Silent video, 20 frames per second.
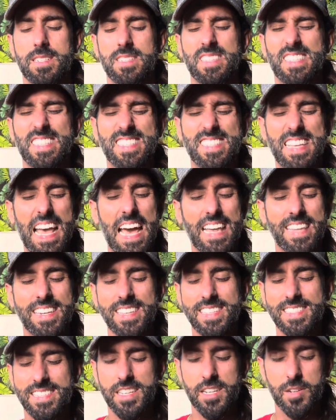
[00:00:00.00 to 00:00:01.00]

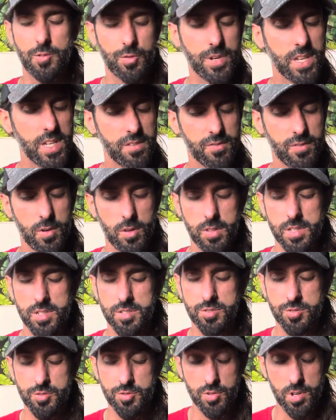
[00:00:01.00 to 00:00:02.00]
sadness, the grief, all the
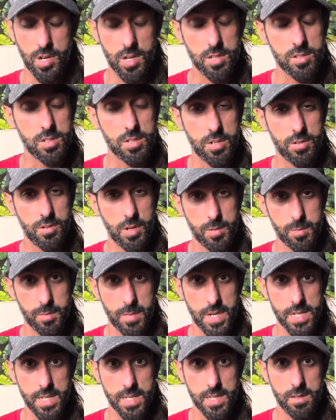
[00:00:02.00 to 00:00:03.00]
struggle around
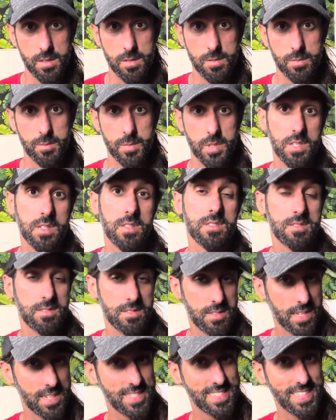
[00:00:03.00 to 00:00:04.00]
money,
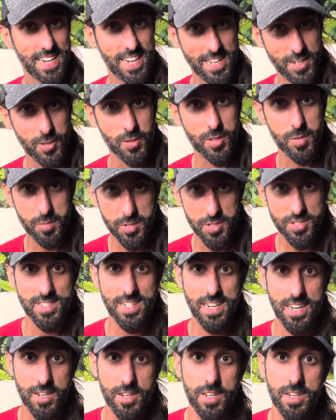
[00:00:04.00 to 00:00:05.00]
because like I said, I know the person
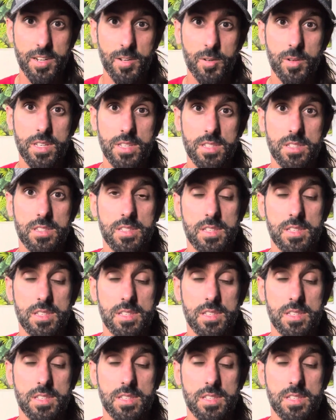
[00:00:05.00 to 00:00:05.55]
and I know he